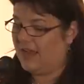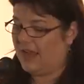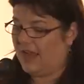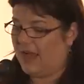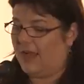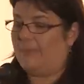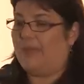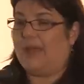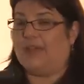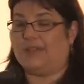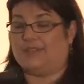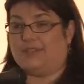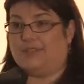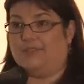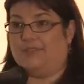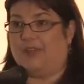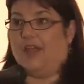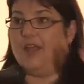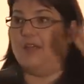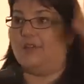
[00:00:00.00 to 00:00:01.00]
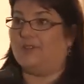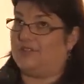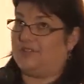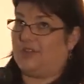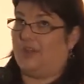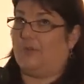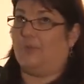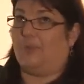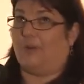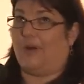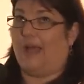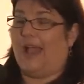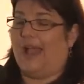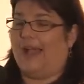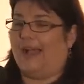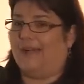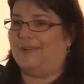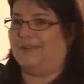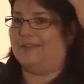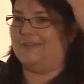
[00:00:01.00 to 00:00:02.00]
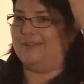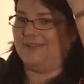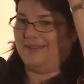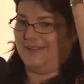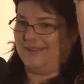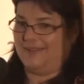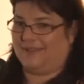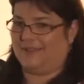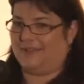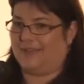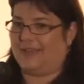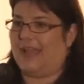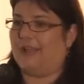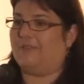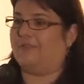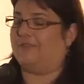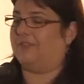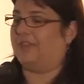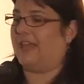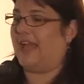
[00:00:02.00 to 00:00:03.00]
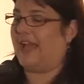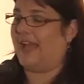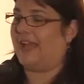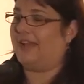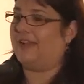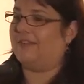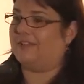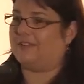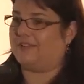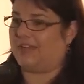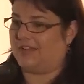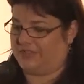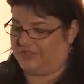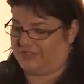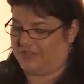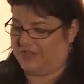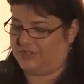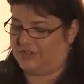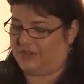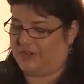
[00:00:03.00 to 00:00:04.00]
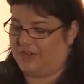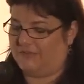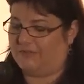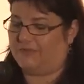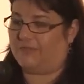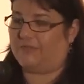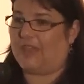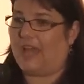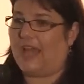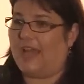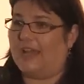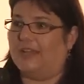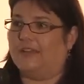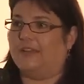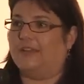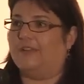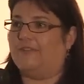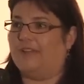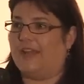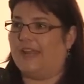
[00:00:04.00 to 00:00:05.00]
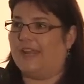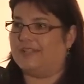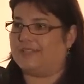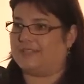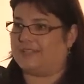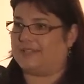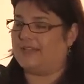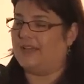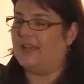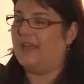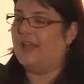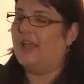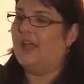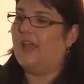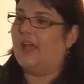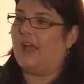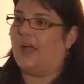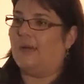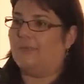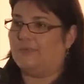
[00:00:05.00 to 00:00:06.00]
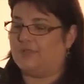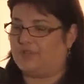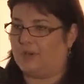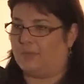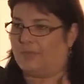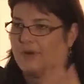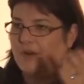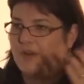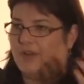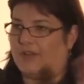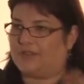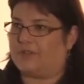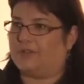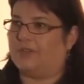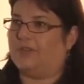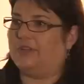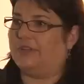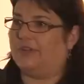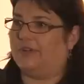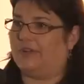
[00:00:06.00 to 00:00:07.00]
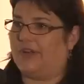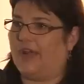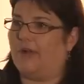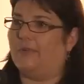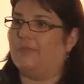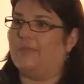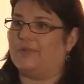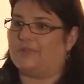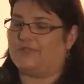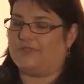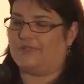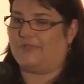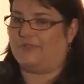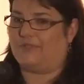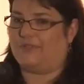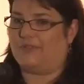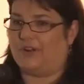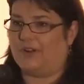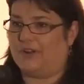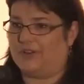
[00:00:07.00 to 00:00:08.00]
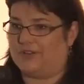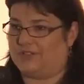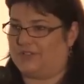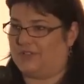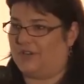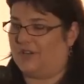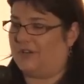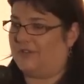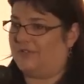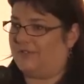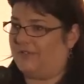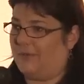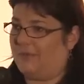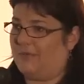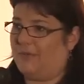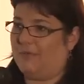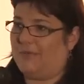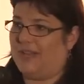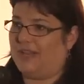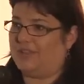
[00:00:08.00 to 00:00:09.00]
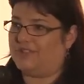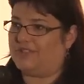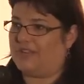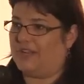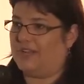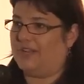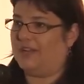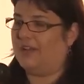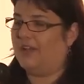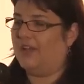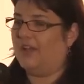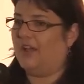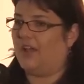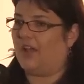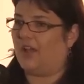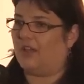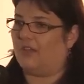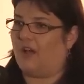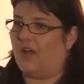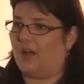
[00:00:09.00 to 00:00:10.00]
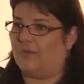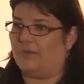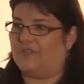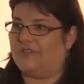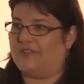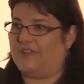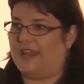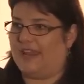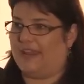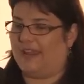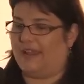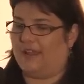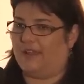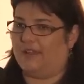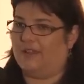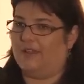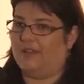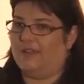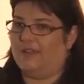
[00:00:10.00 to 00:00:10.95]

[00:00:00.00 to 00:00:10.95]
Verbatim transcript: Um, as you know, Joe Brown had fled, and the legislature had fled in advance. Um, Joe Brown also cleared out most of the furniture from the mansion, along with taking